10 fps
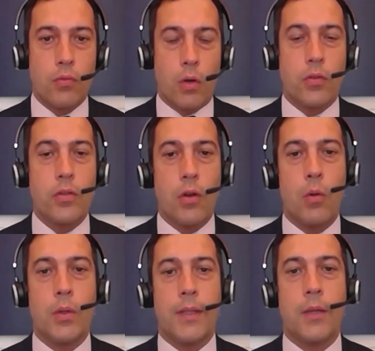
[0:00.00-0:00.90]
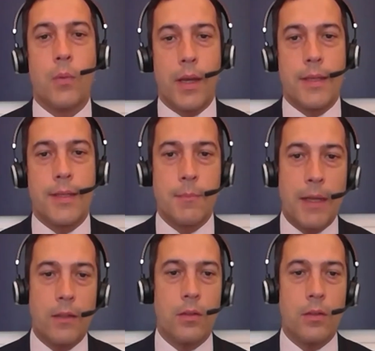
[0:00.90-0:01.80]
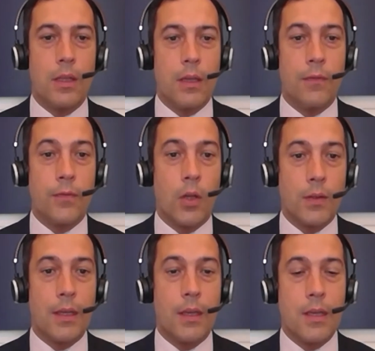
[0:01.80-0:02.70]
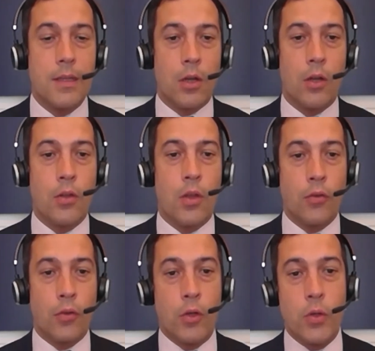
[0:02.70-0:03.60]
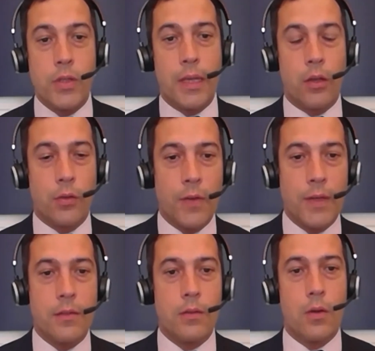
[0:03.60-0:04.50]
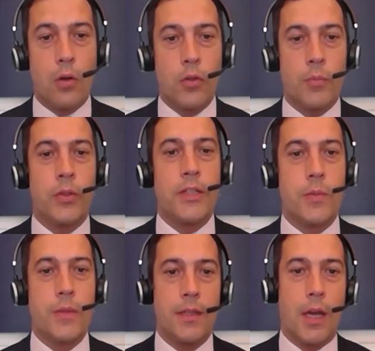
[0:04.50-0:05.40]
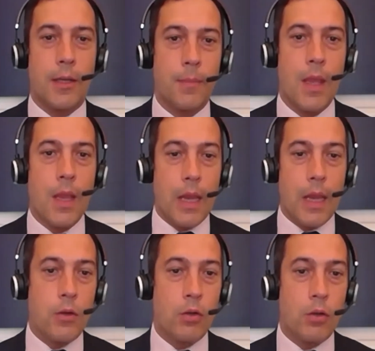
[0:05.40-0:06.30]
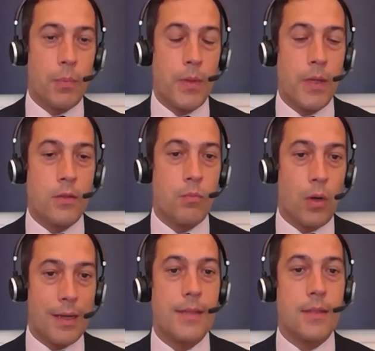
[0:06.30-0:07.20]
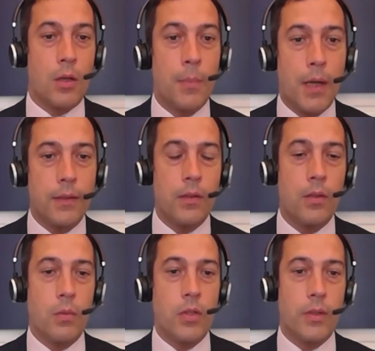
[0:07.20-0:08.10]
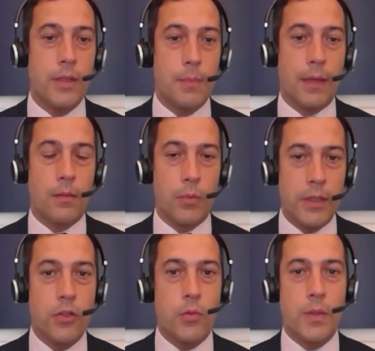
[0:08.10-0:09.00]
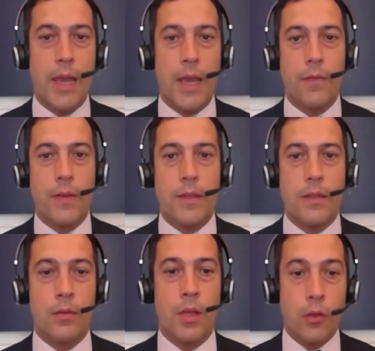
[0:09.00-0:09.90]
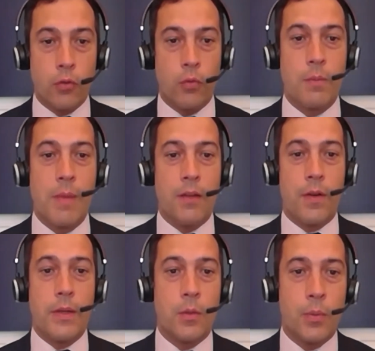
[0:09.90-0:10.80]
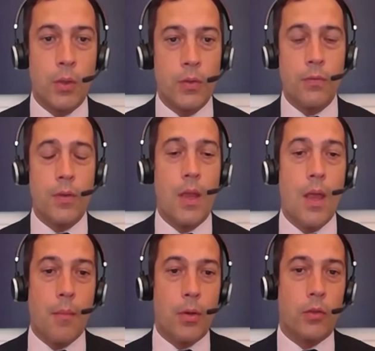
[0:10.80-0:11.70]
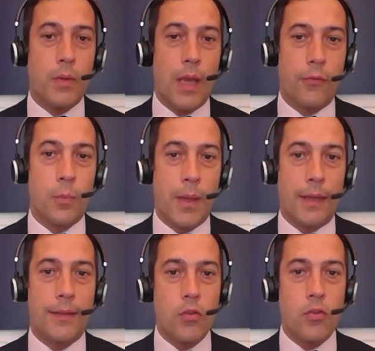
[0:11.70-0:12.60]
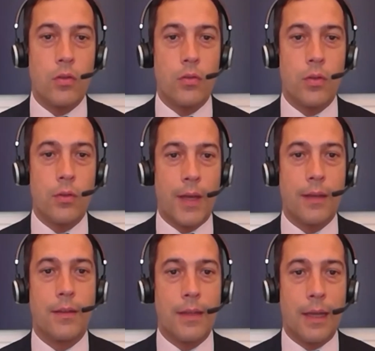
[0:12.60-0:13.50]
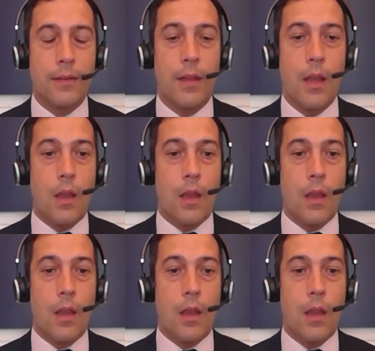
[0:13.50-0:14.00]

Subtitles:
grow slower than what is expected if nothing is done on the loosening on the fiscal or the monetary side. In Europe, it's more classical pattern. We should expect monetary and fiscal to remain very supportive, but we have to pay attention to the fact that